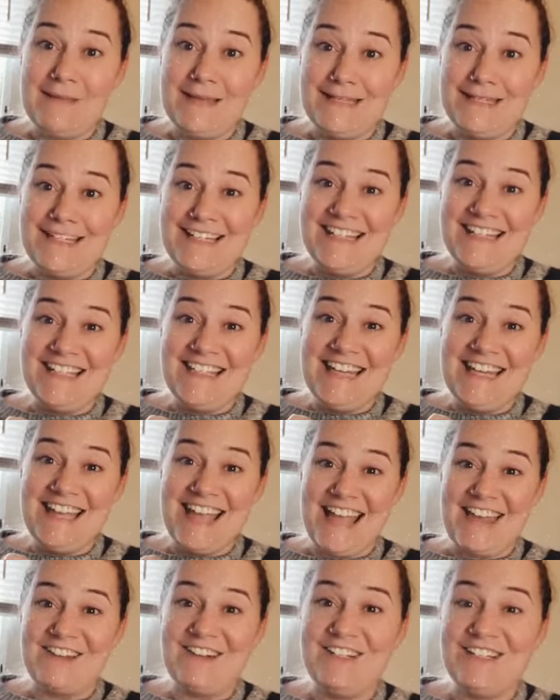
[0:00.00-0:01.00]
it does take
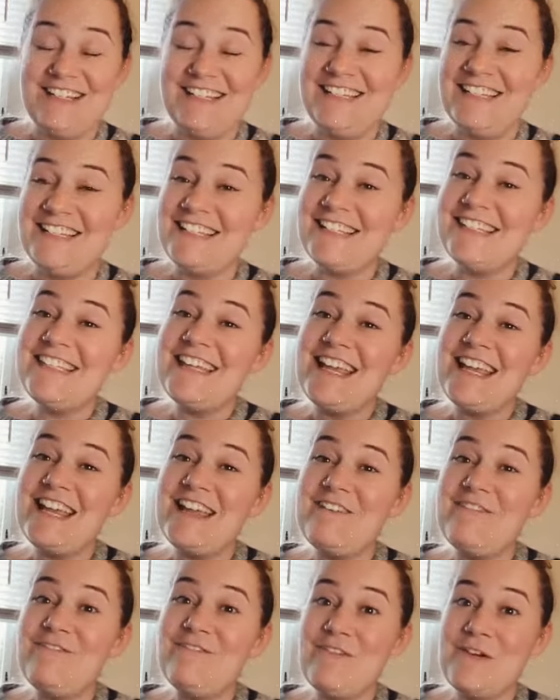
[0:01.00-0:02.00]
energy, it does take
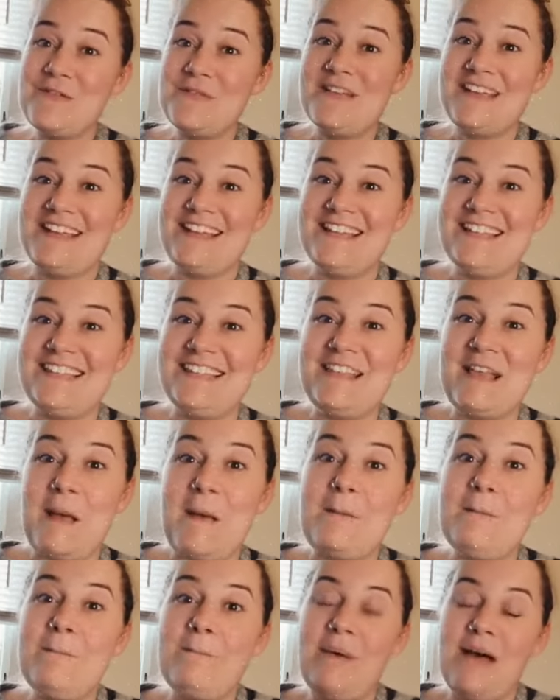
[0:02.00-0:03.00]
focus,
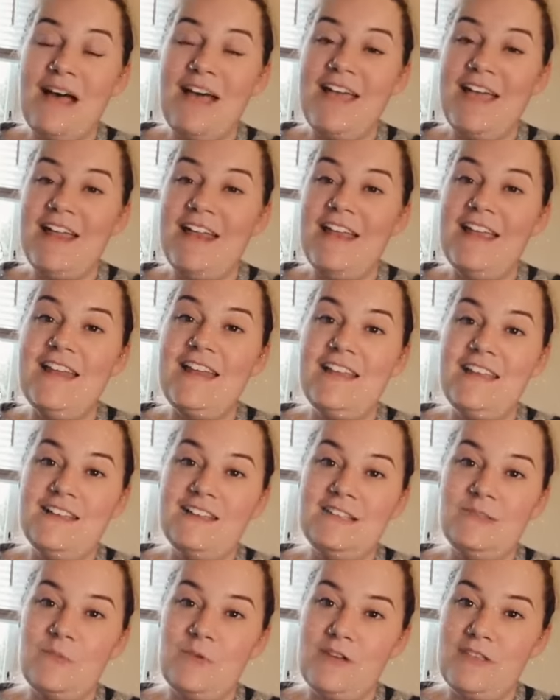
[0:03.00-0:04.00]
but it
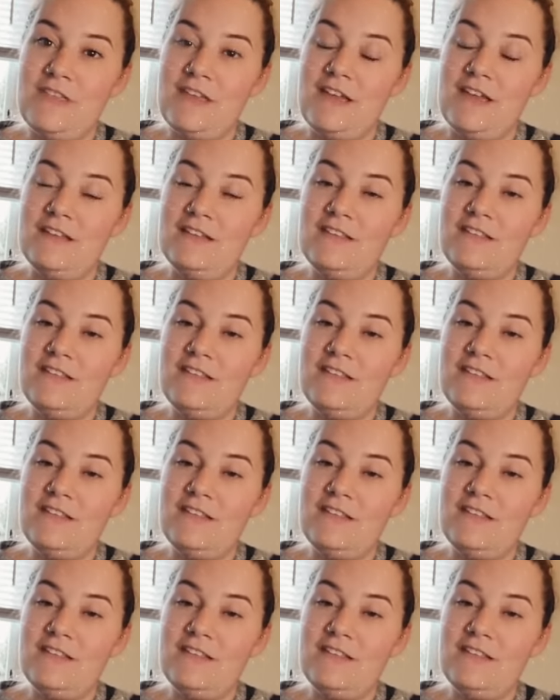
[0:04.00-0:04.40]
is worth it.